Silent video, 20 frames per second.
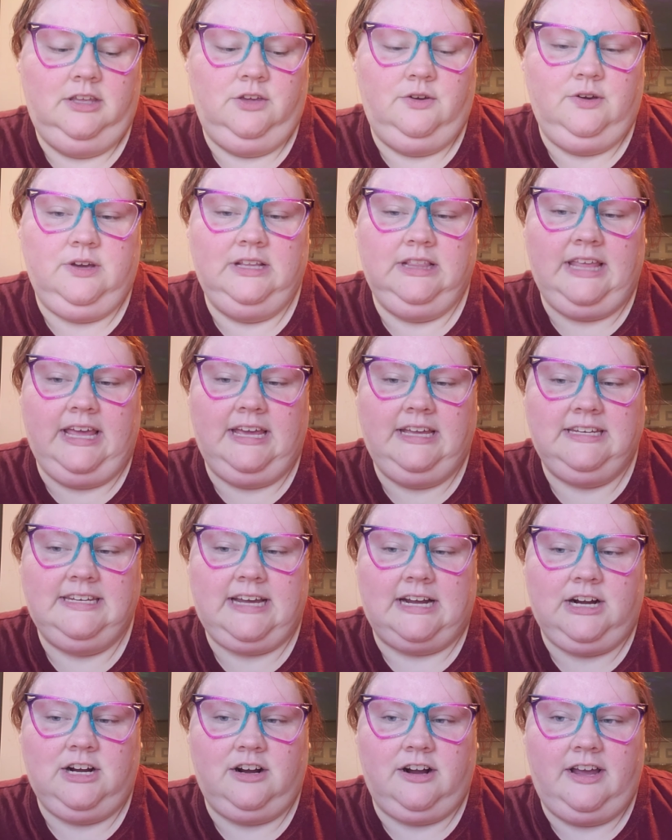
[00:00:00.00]
You could like
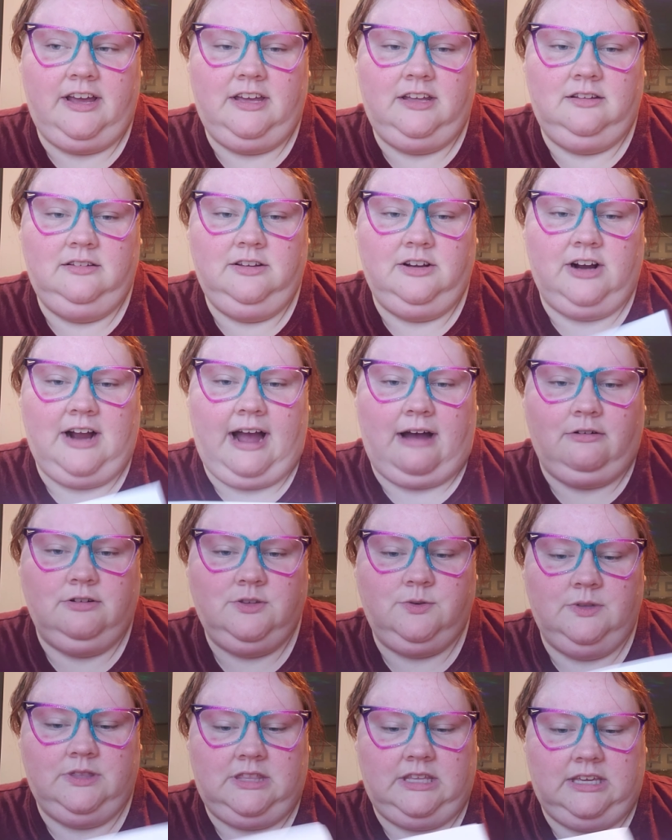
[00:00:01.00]
decorate your
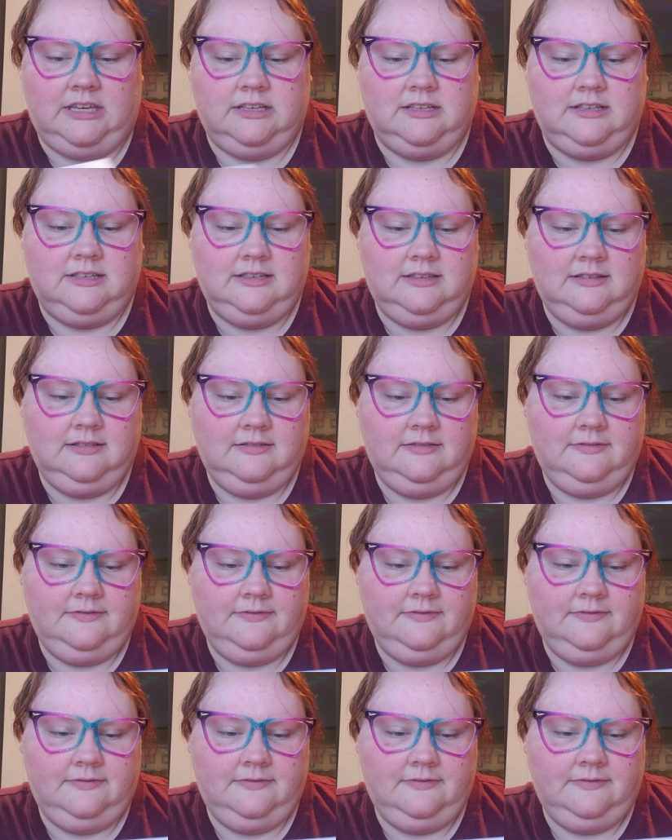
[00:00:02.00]
house with these.